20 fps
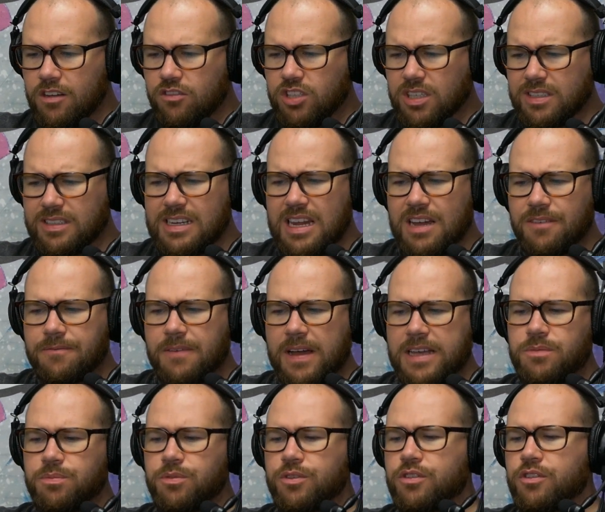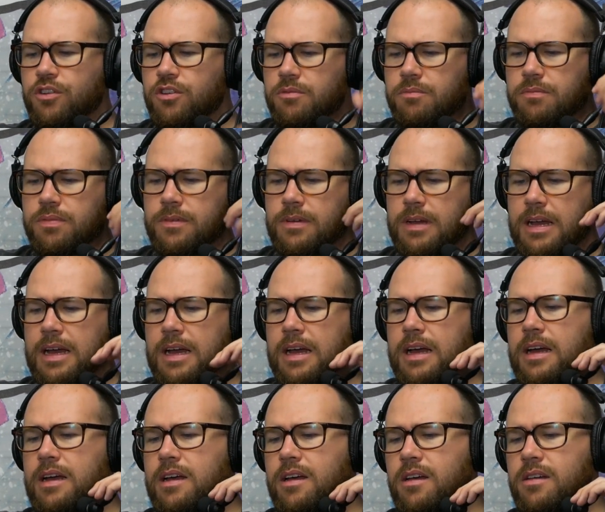Just in our Facebook group,
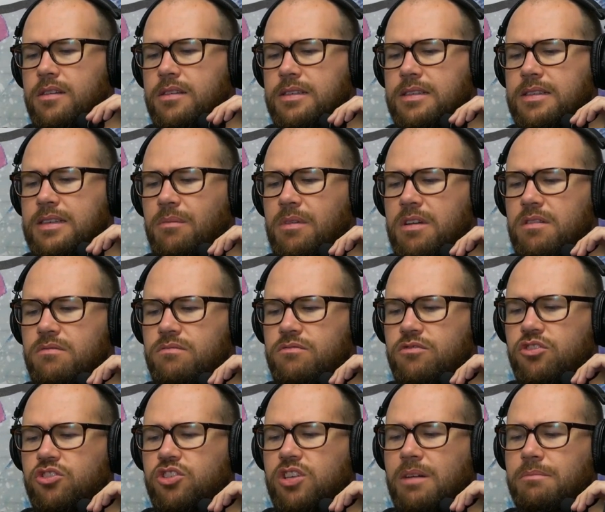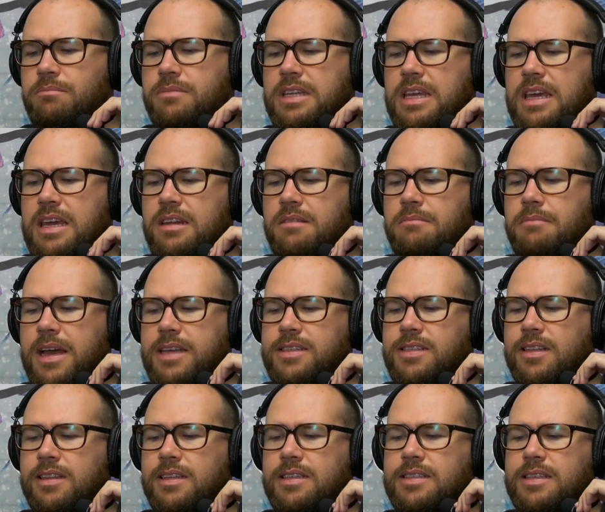someone jumped in and
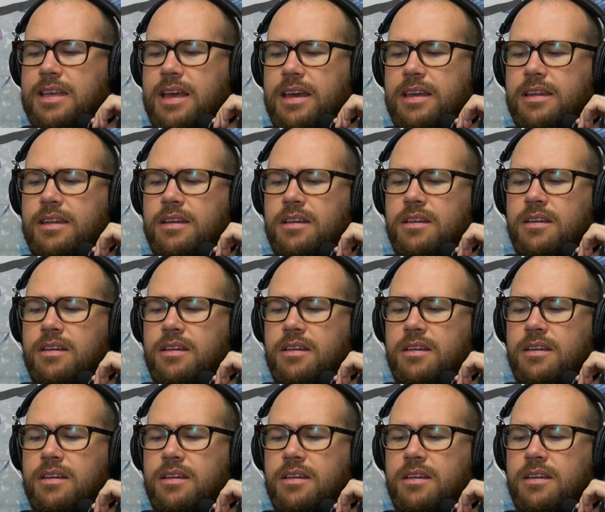basically said,